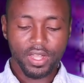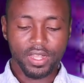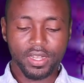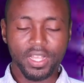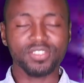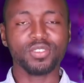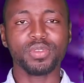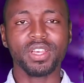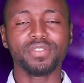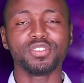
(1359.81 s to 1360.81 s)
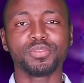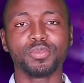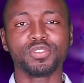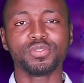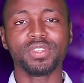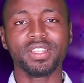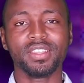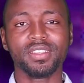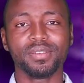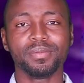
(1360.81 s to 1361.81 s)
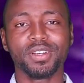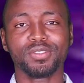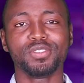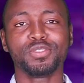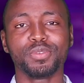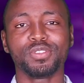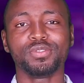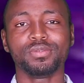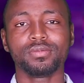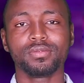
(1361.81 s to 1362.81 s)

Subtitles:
And that's all we have on sports today. Back to the sport room.